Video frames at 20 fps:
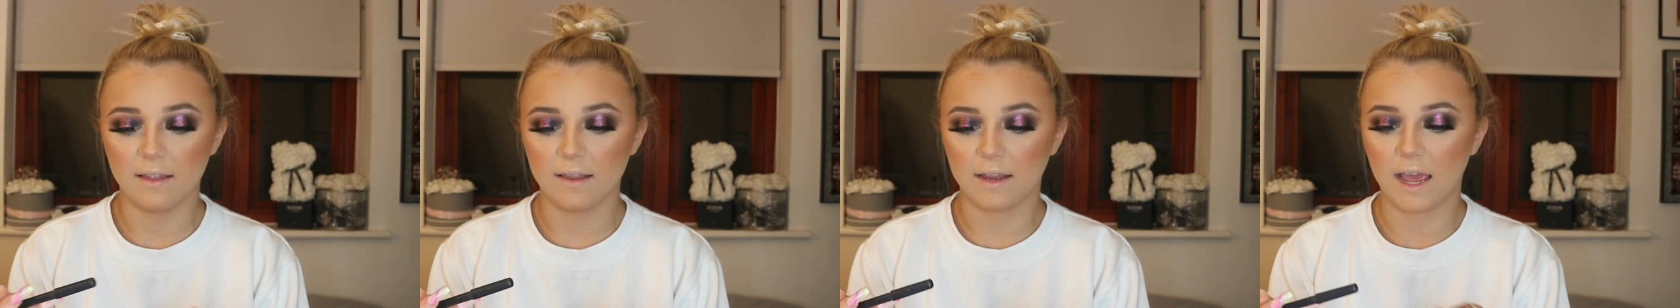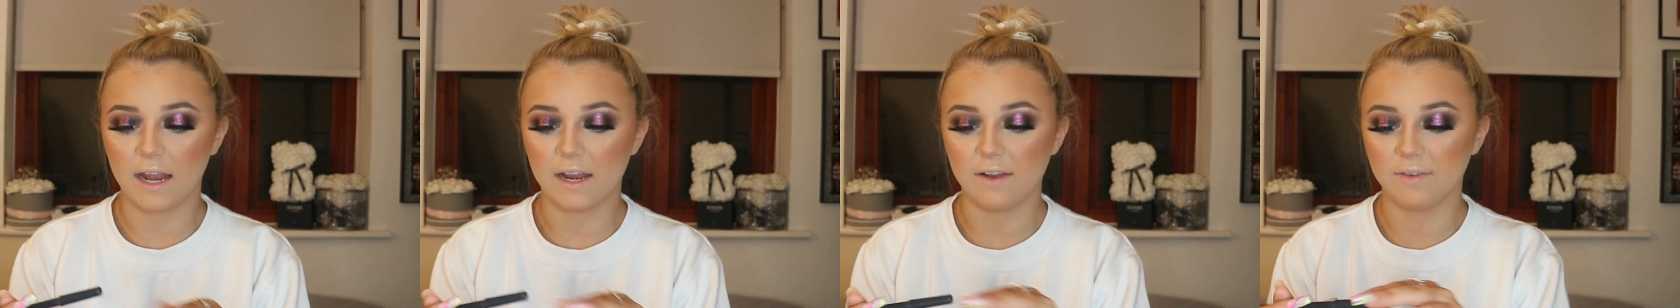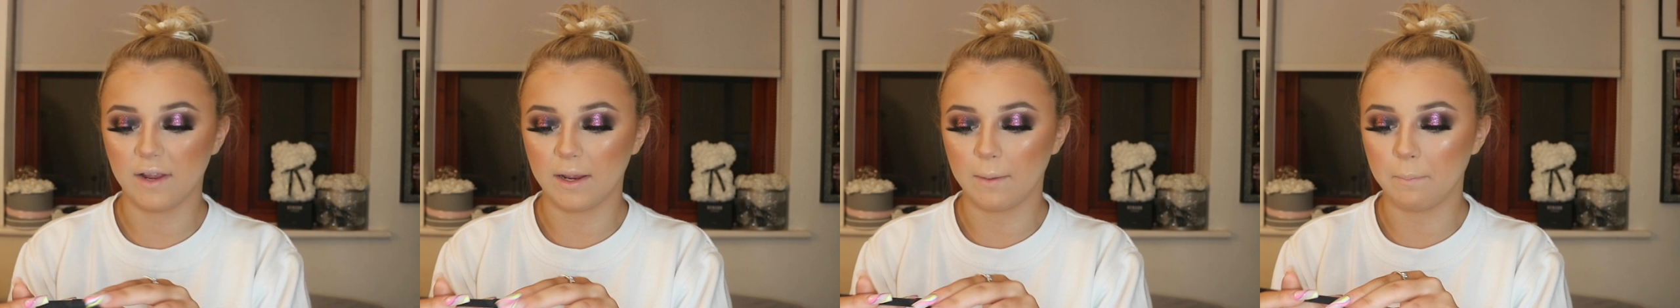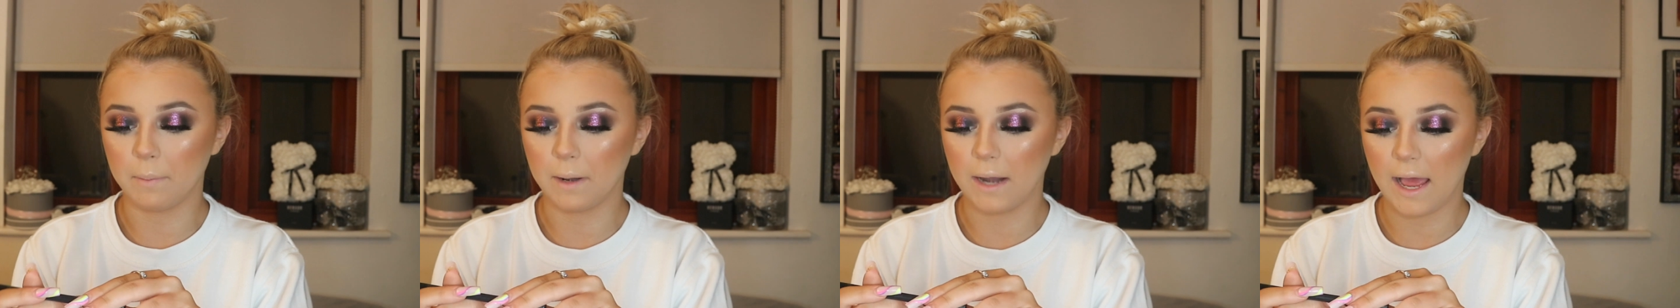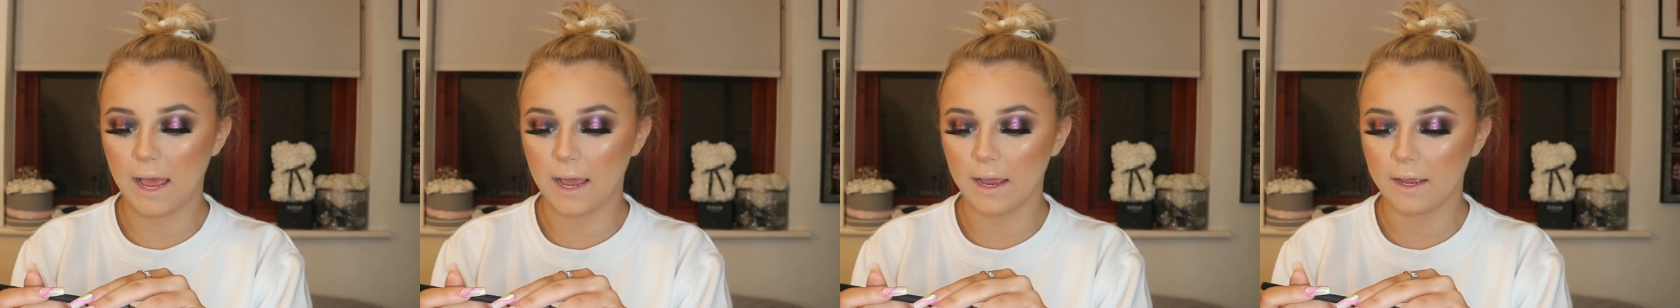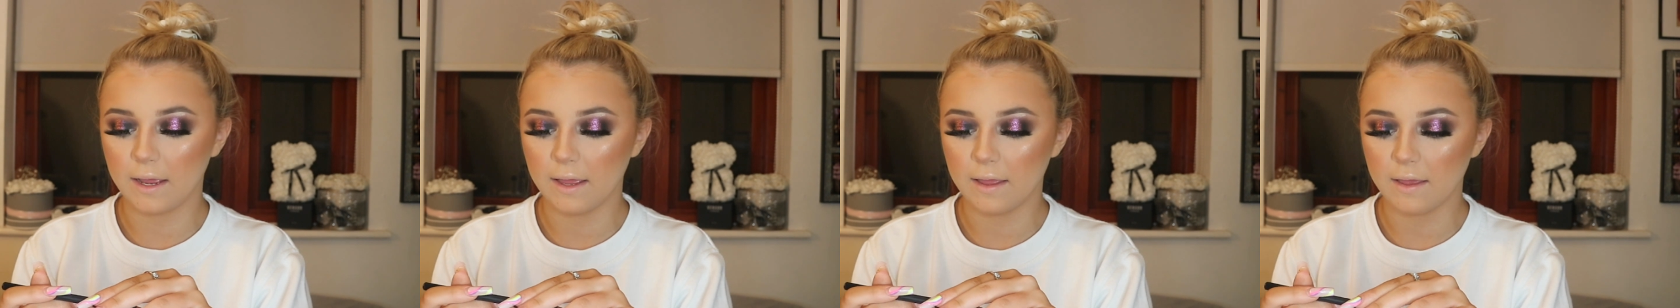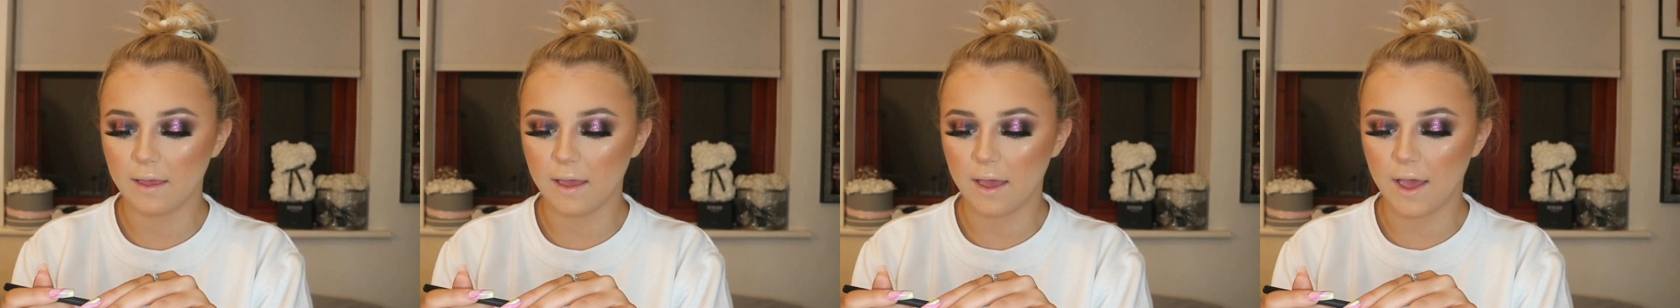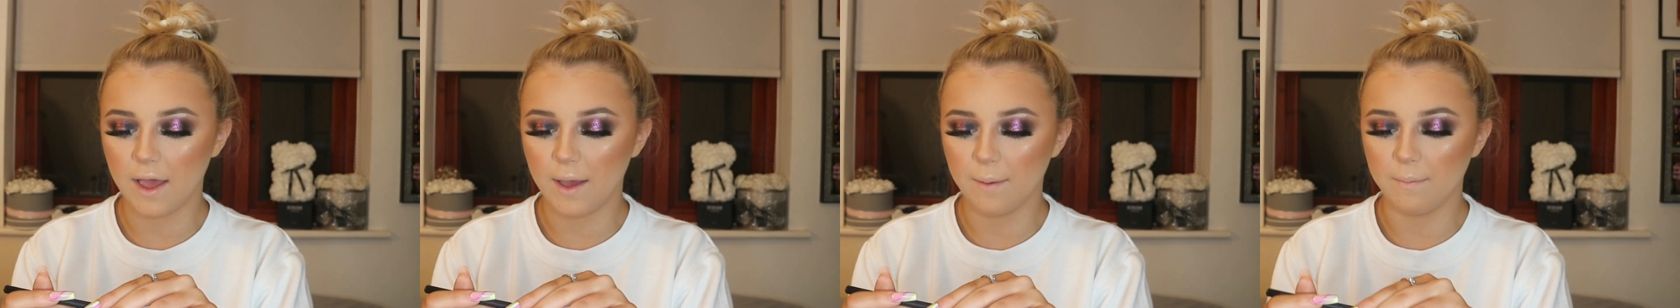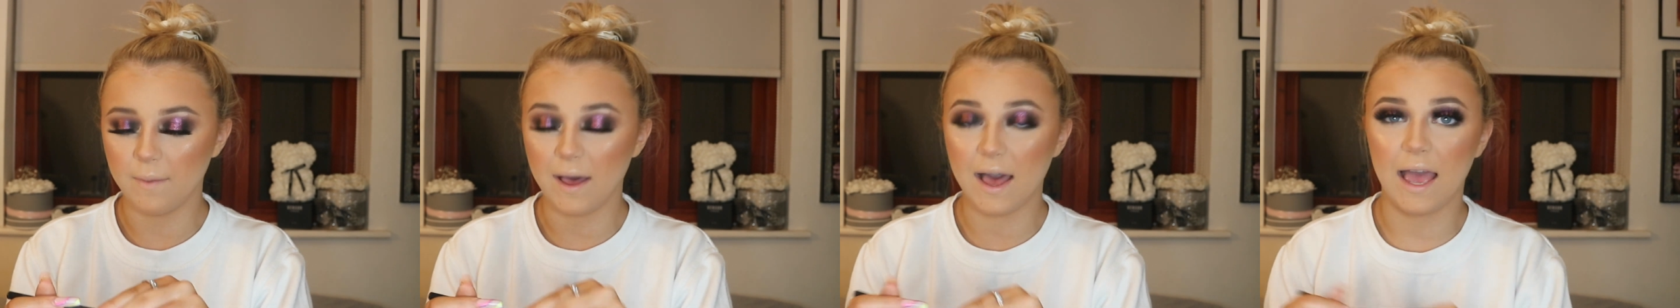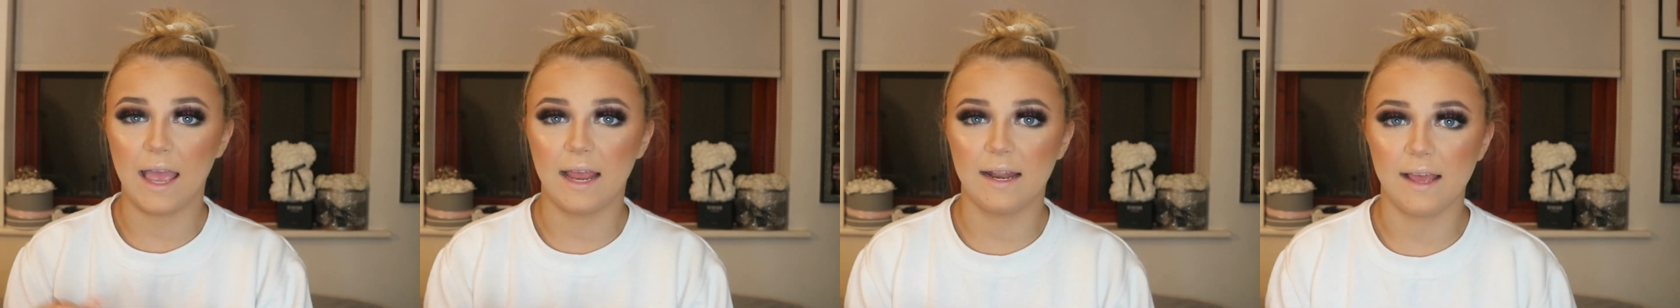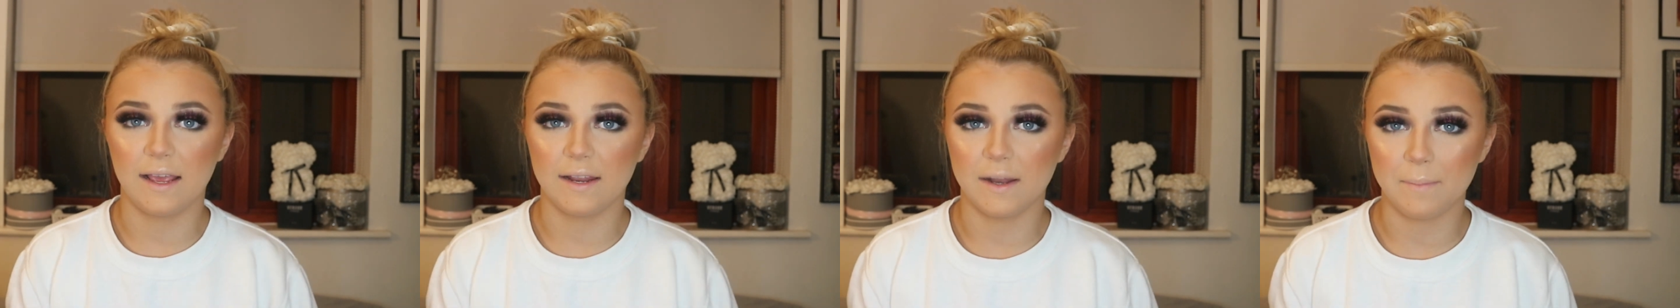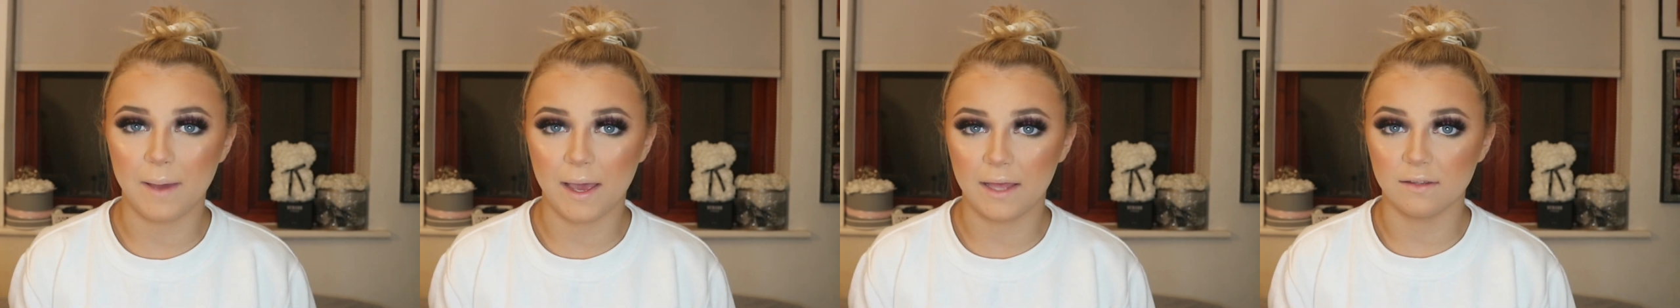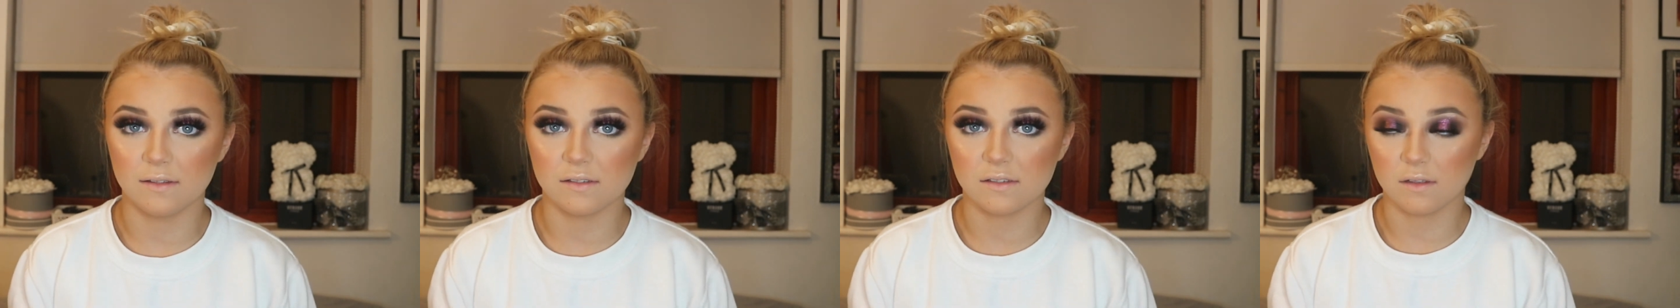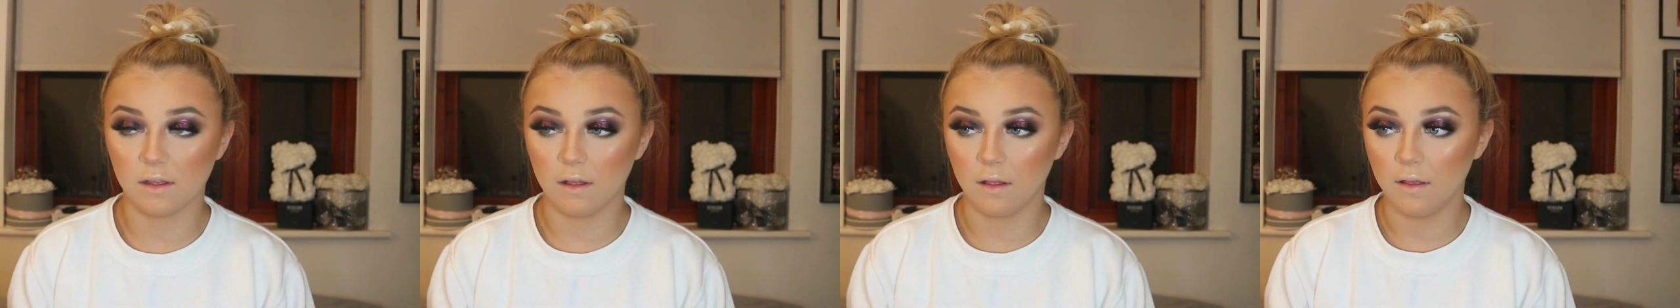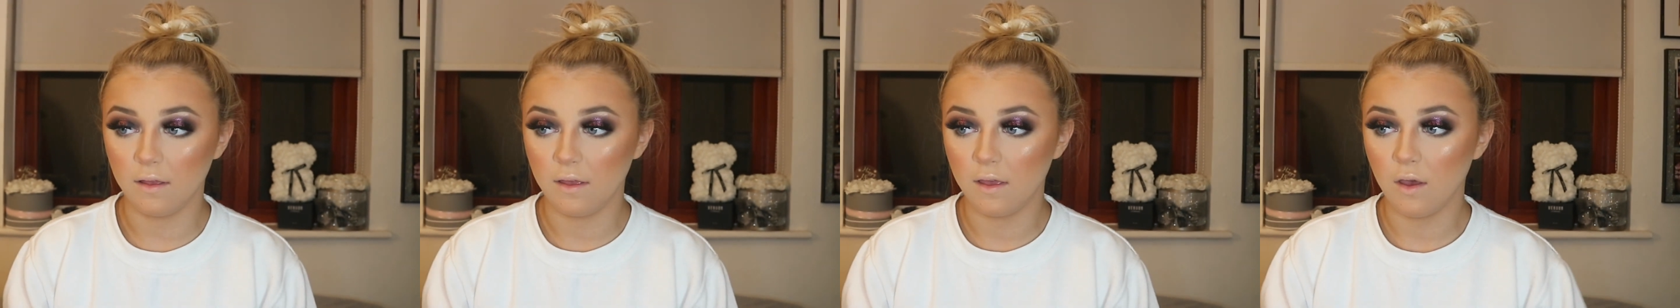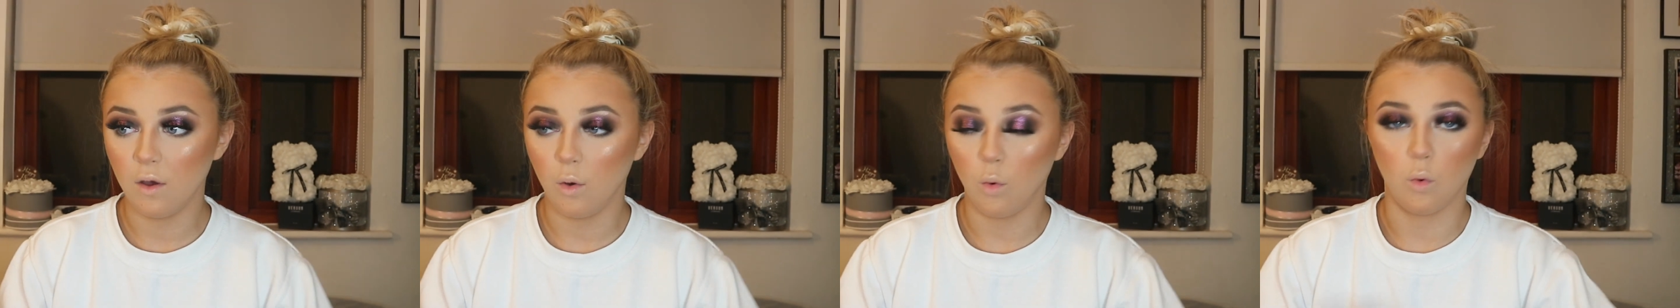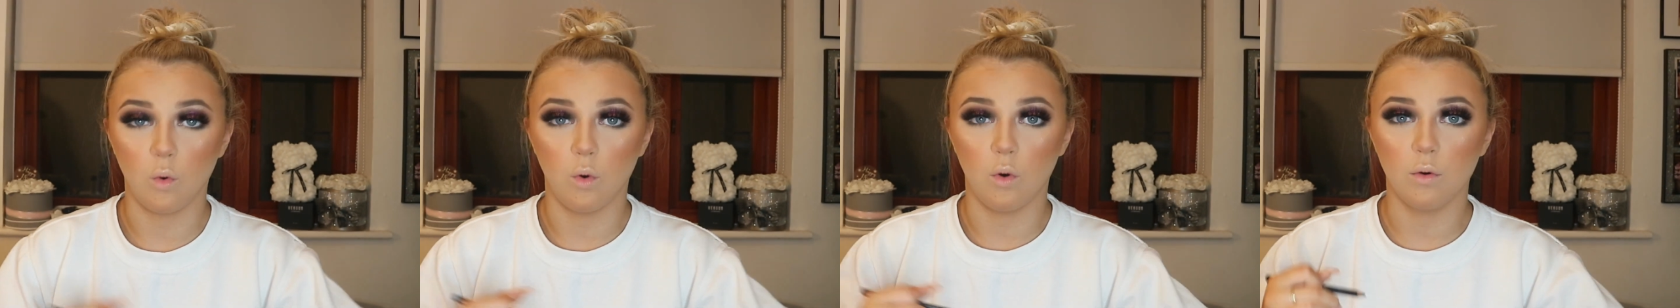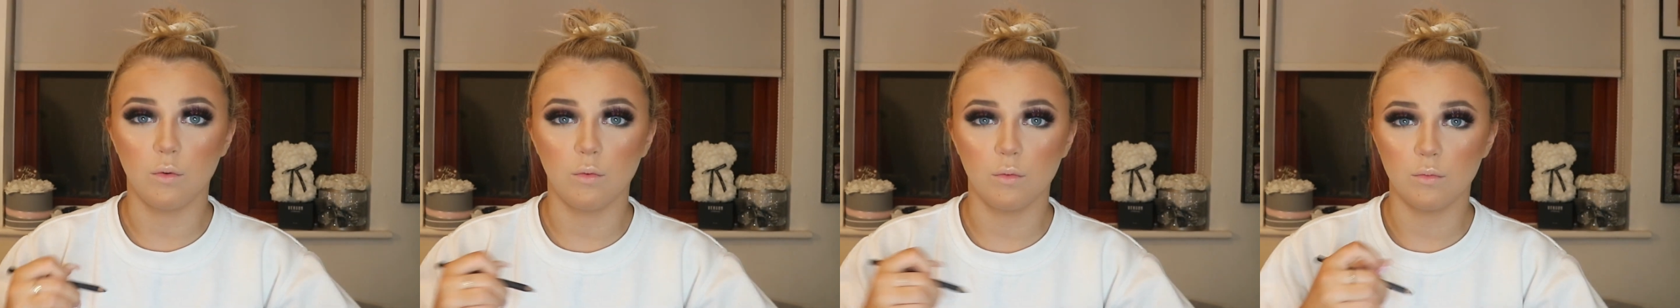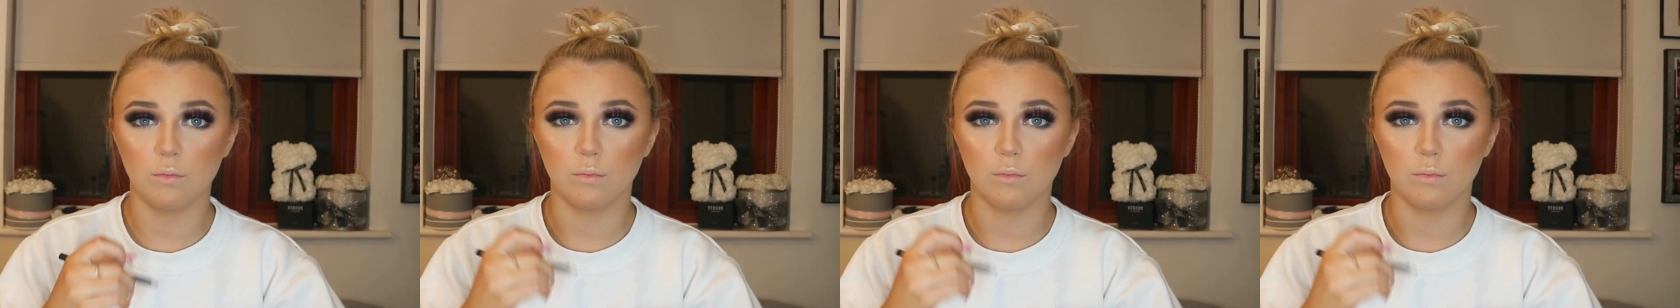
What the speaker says: kind of like black eyeliner pencil or